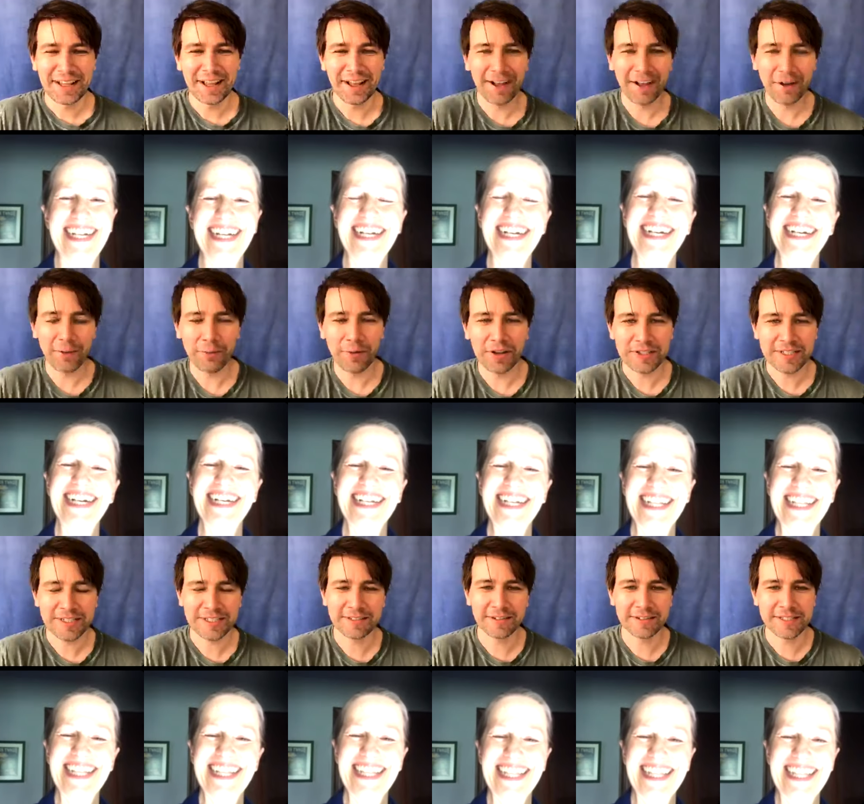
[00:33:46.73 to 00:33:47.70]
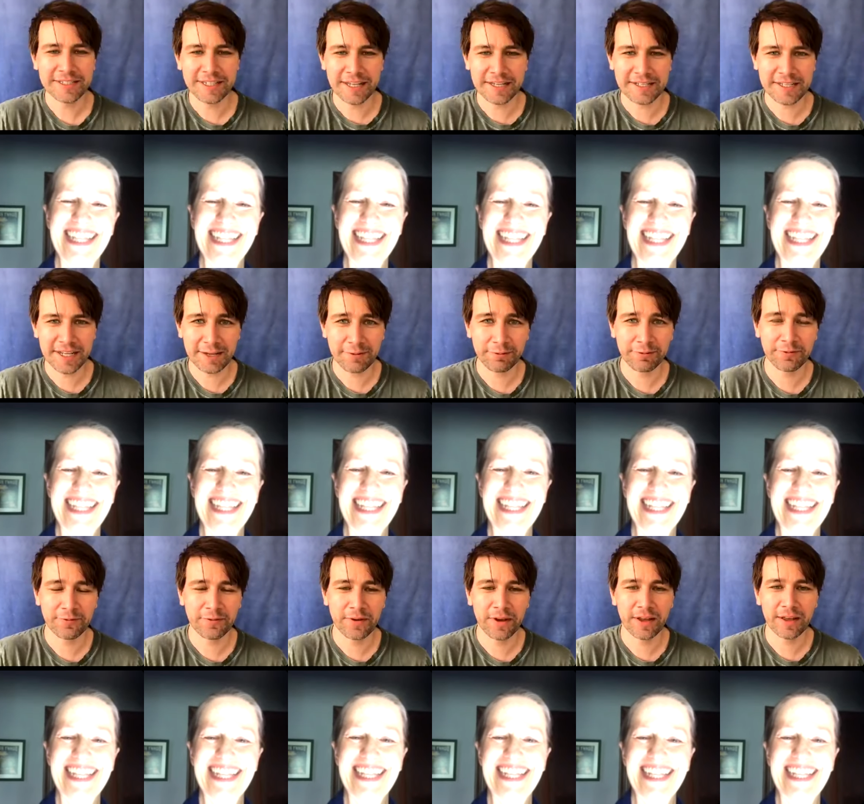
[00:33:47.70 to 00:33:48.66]
Speaker 1: Uh, well, stay safe,
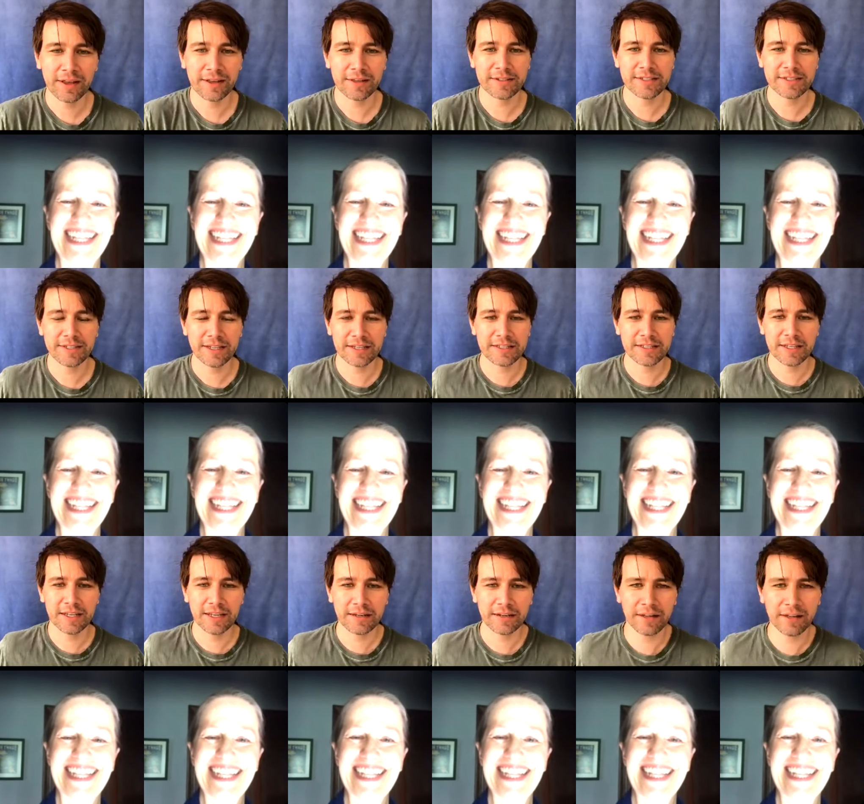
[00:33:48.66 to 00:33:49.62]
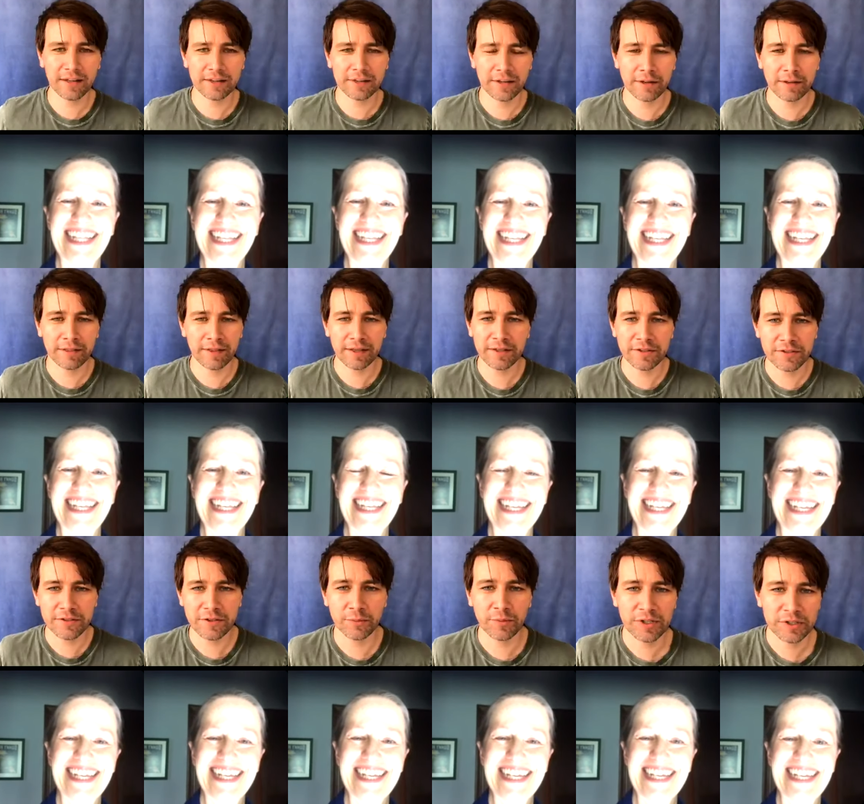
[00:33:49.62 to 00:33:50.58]
stay sane, and thank you
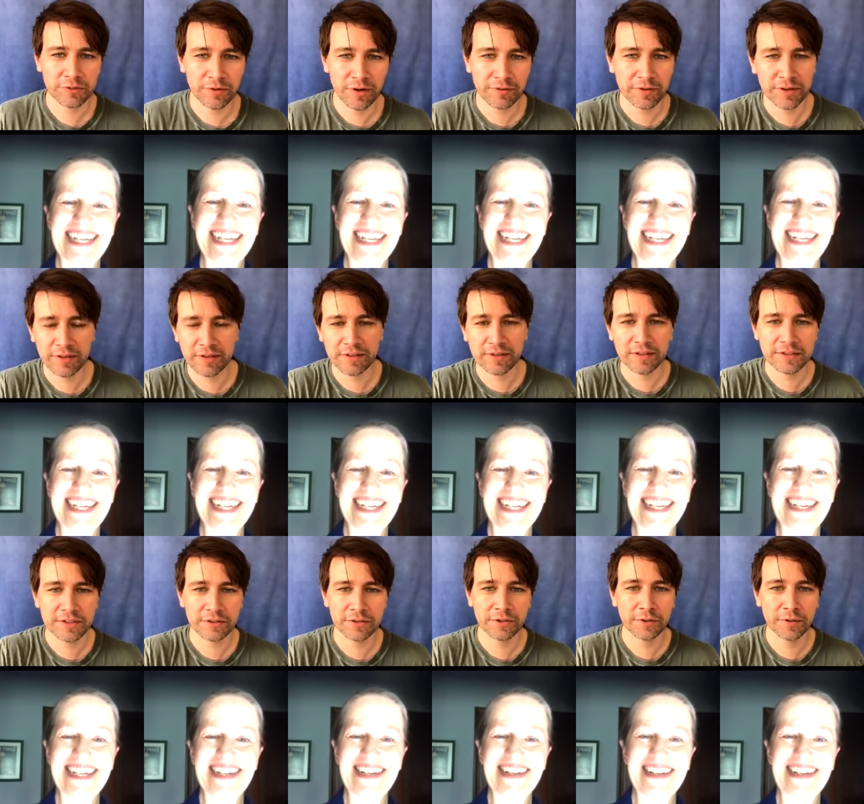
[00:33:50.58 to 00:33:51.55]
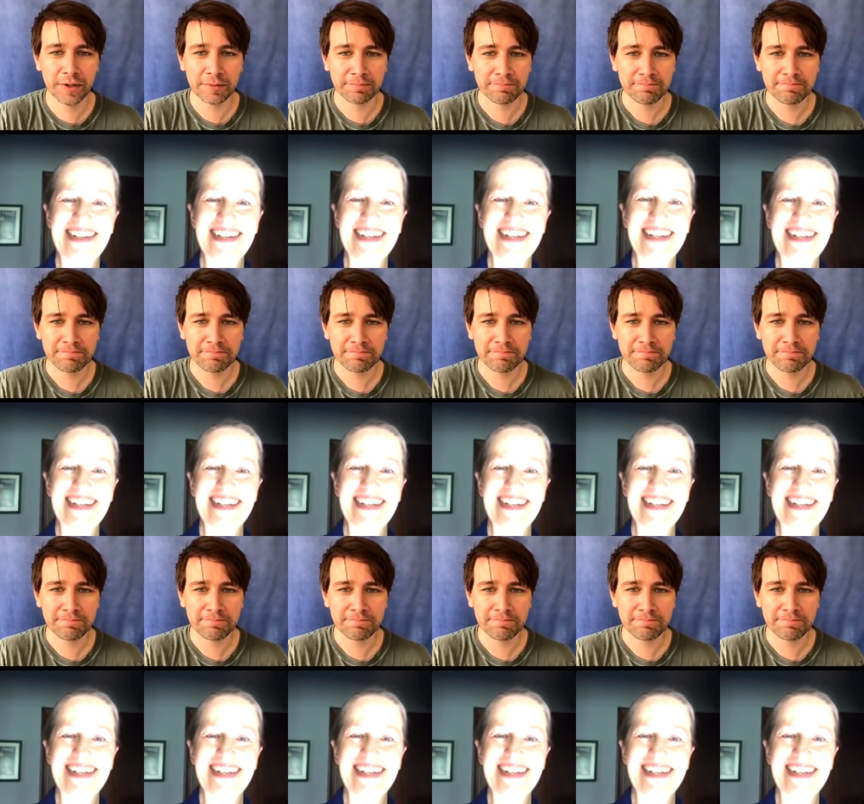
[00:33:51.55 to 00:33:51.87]
so much for everything that you're doing.